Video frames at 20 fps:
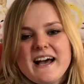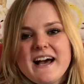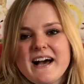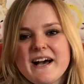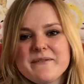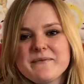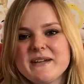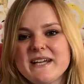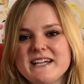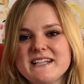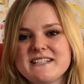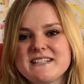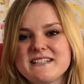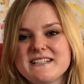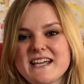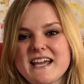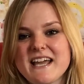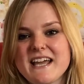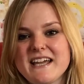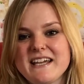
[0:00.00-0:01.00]
I'm here
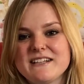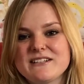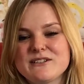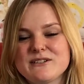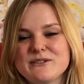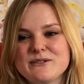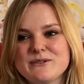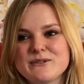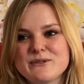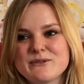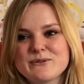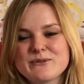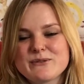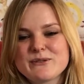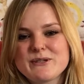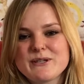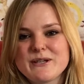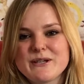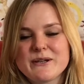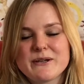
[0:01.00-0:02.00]
today to talk
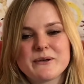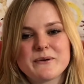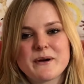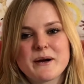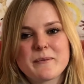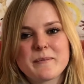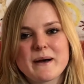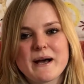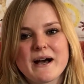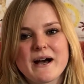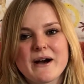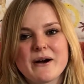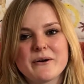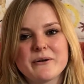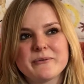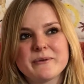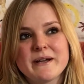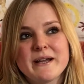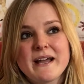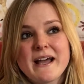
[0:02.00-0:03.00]
to you
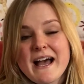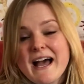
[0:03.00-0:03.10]
about